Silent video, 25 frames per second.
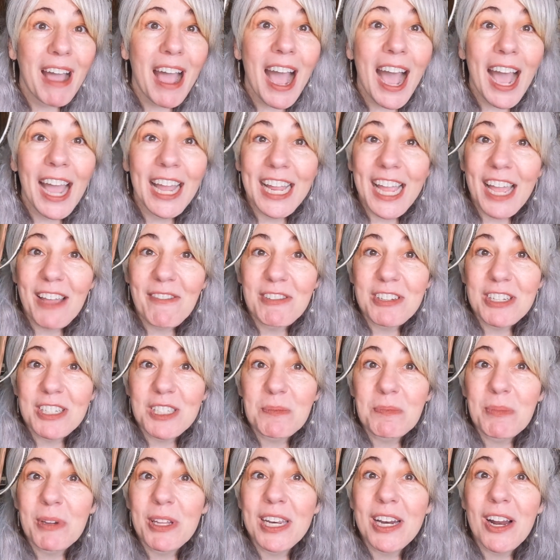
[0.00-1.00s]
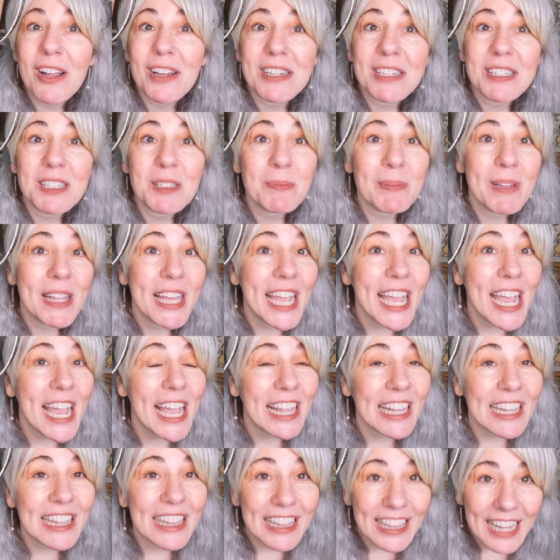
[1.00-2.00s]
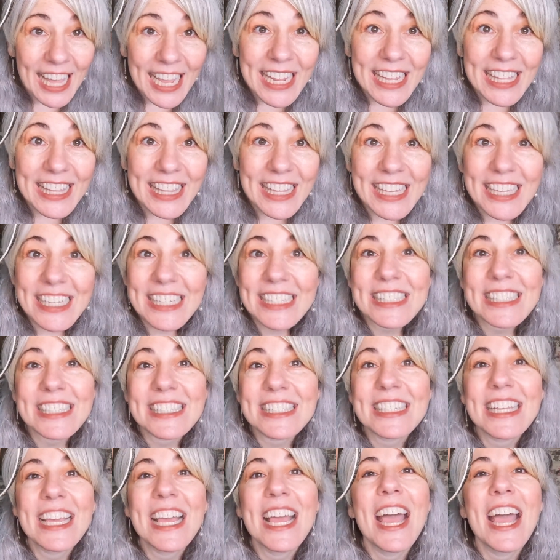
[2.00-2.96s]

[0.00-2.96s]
I have just put it on display like this.